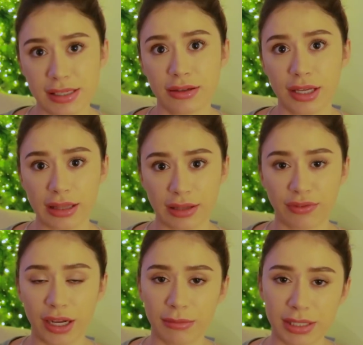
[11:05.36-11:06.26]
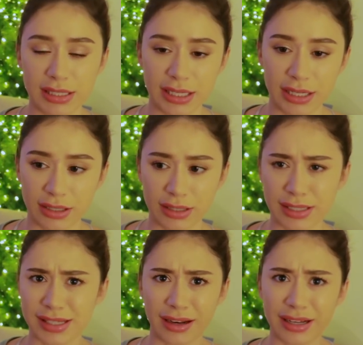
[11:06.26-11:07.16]
to get the vitamin D and the
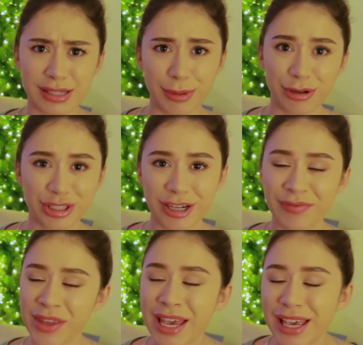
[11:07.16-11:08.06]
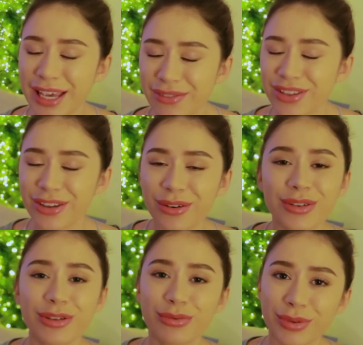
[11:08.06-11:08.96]
sun exposure. Even though
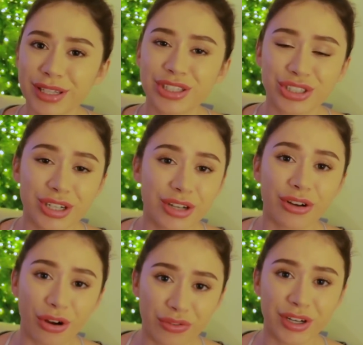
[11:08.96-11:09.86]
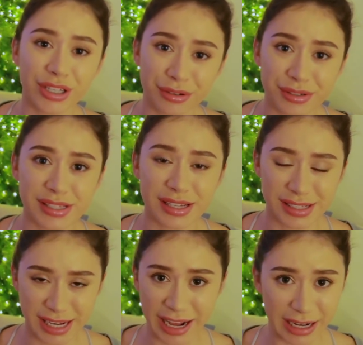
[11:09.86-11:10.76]
you really shouldn't overuse
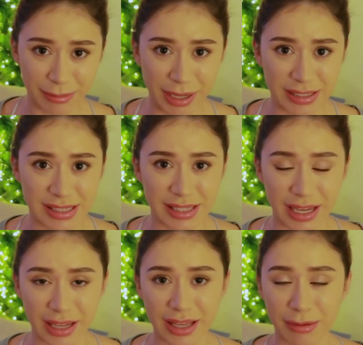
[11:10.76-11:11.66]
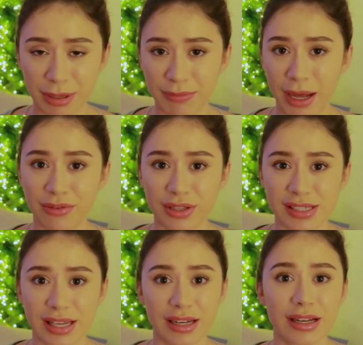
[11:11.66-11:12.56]
tanning beds, they can be bad for the
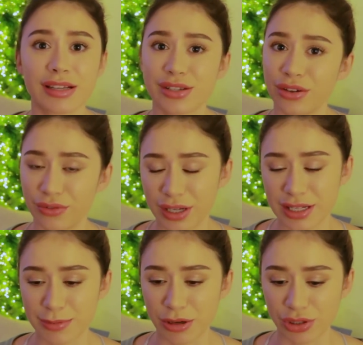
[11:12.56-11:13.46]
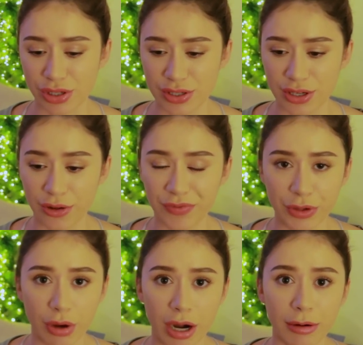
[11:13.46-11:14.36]
skin. It is UV exposure, so
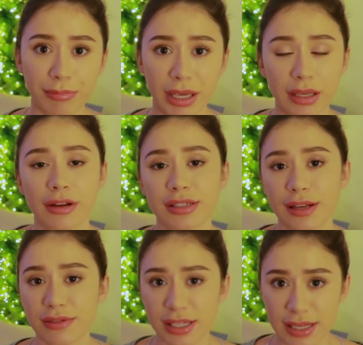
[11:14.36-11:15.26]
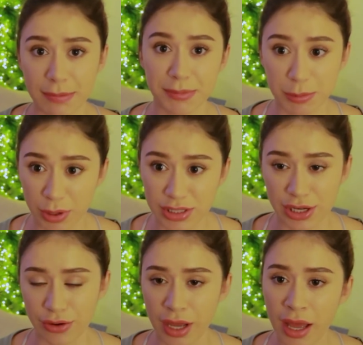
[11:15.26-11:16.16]
you are making yourself susceptible
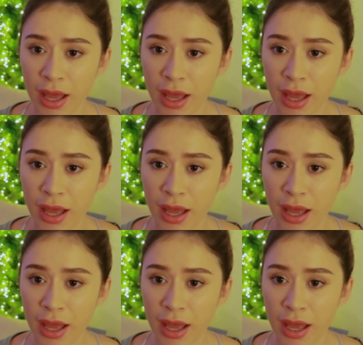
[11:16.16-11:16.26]
to